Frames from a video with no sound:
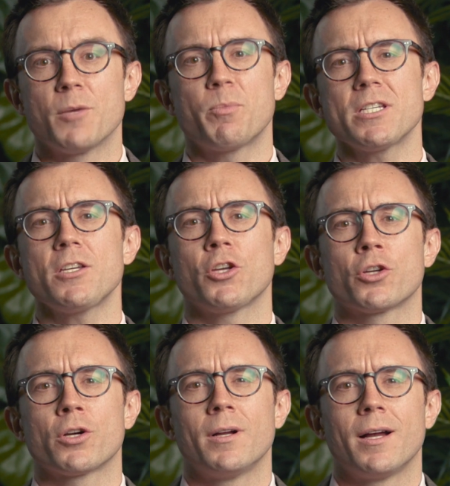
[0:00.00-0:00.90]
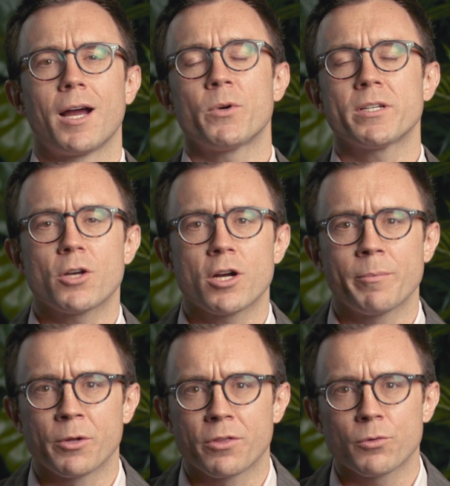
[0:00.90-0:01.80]
And in particular, I want to talk
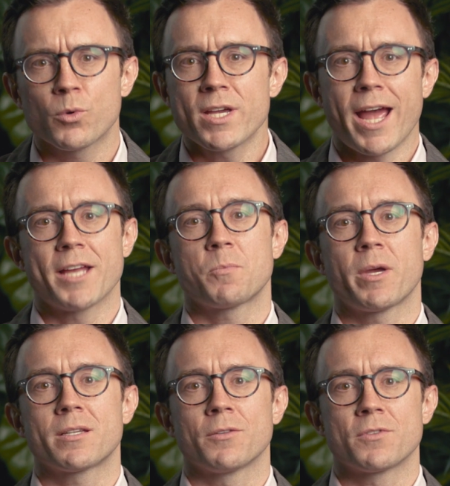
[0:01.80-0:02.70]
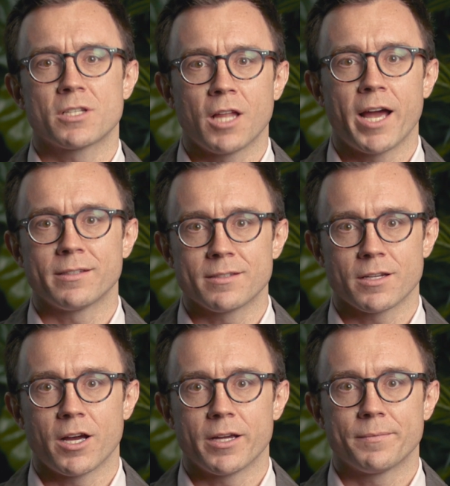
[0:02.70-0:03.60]
about 3 aspects of slide
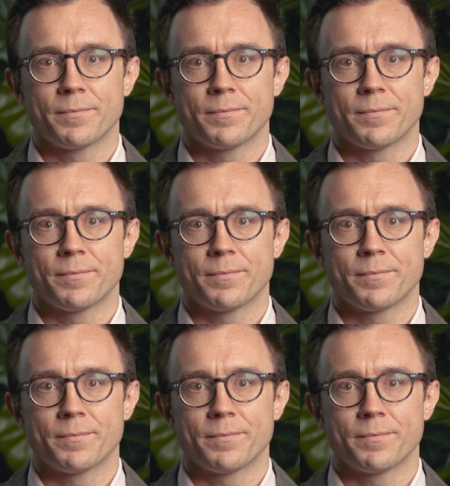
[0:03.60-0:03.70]
design: